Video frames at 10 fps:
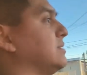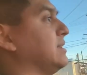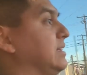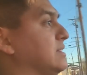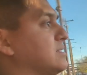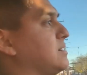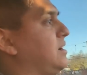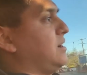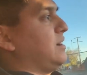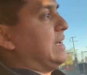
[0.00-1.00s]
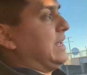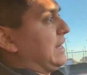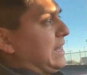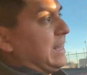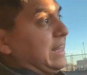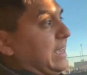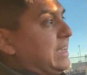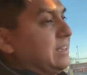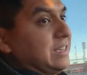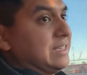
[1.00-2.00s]
this car, I like
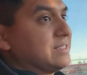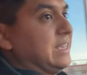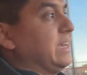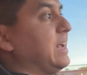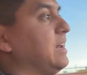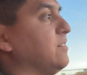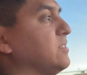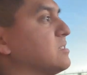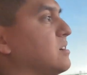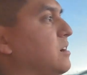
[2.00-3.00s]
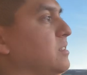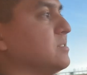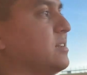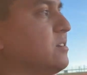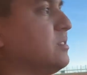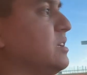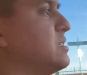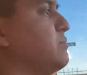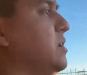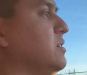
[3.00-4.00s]
I said, I love this car. There's little things
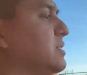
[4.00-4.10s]
about it